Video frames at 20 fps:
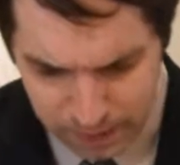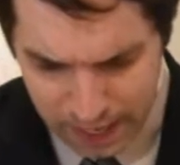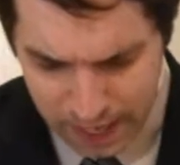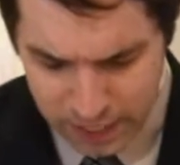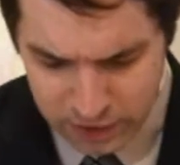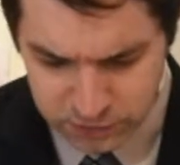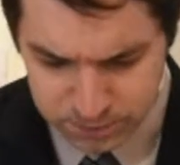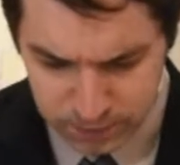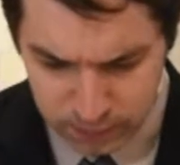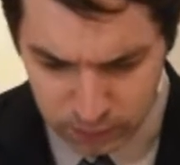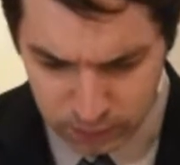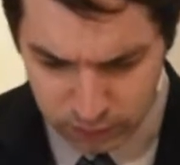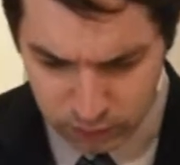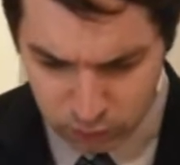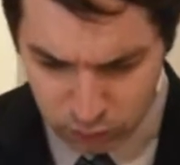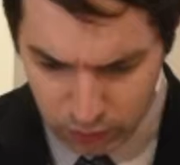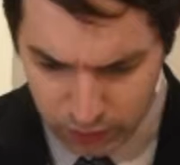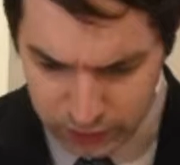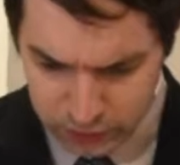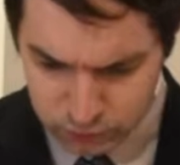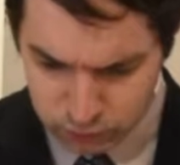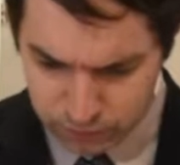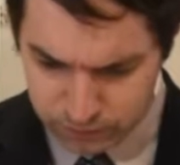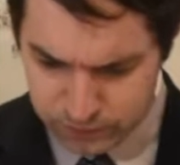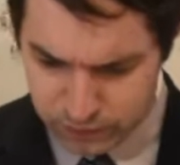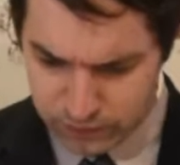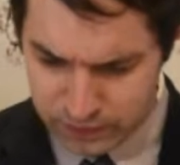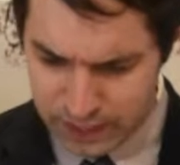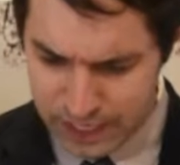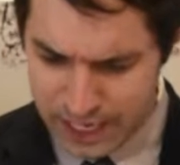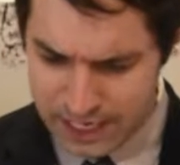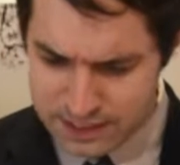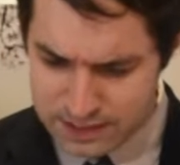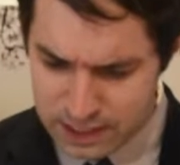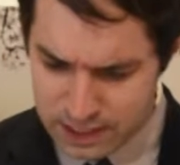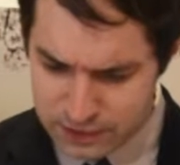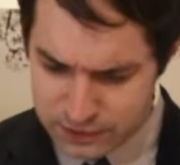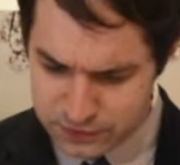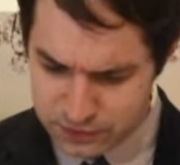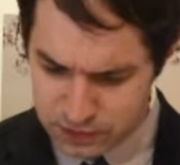Asbury and Rice reveal that
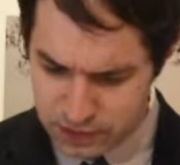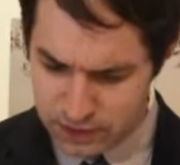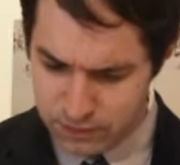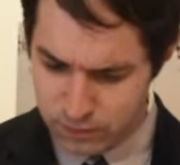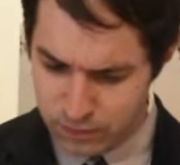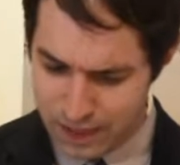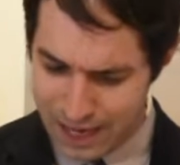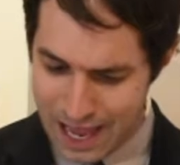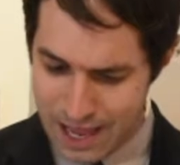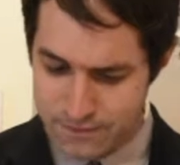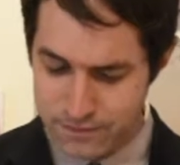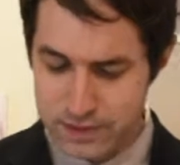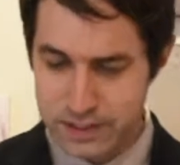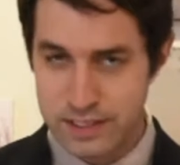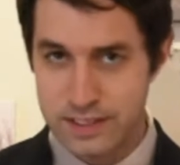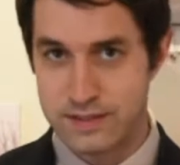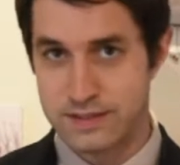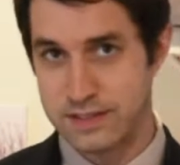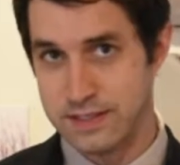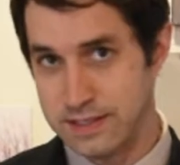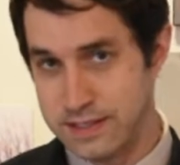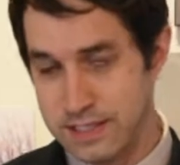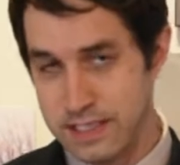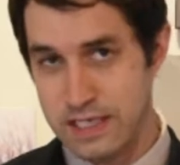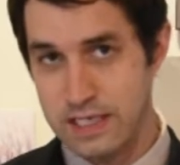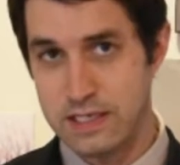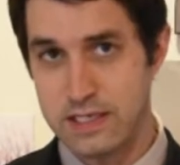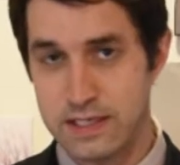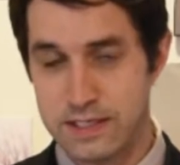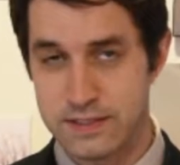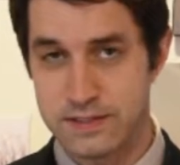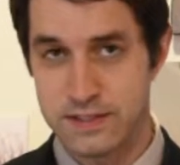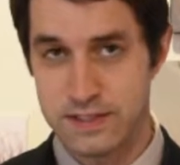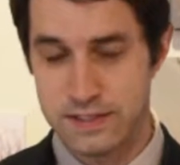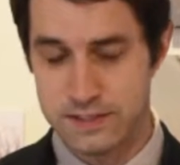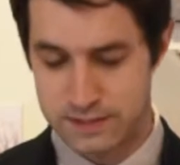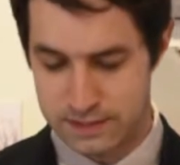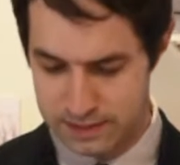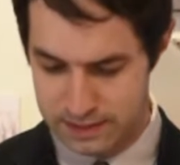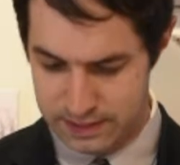anti-slavery advocates indeed
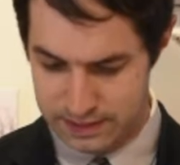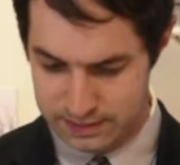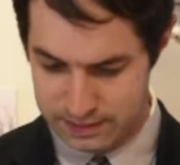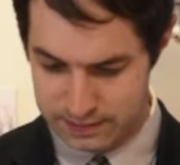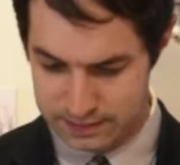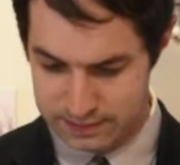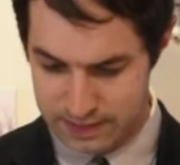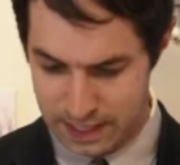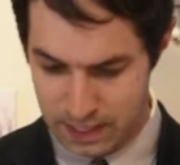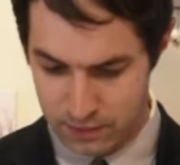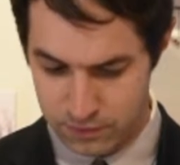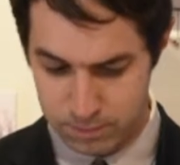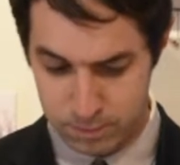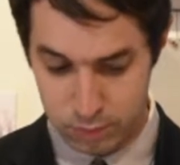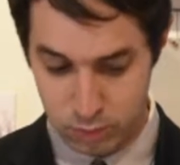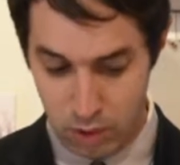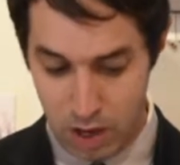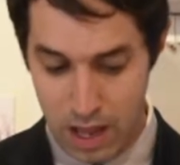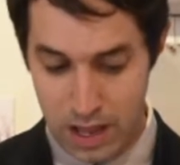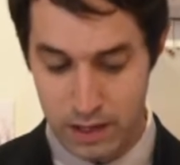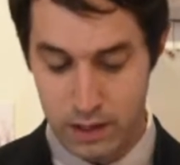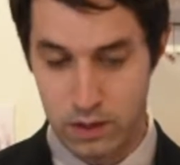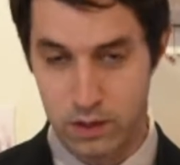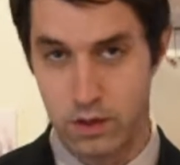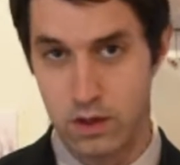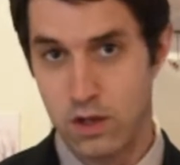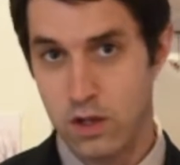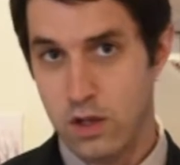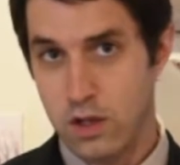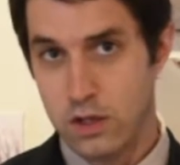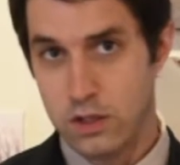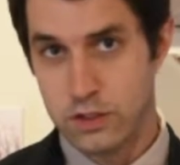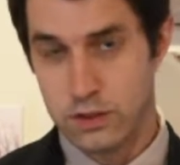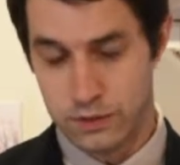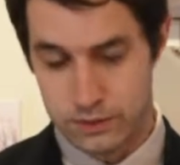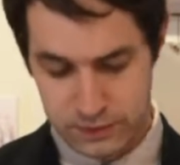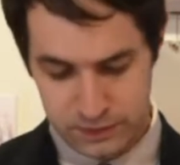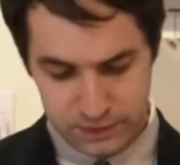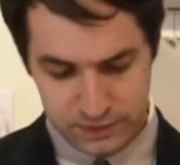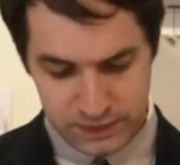existed in the South prior to
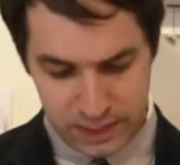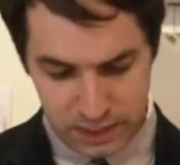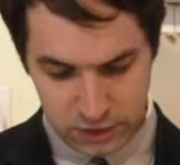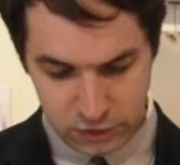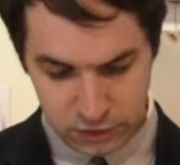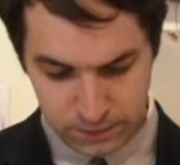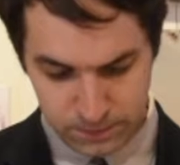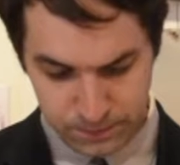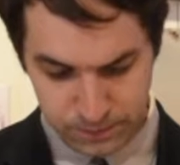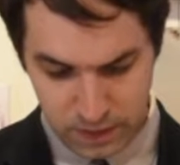secession.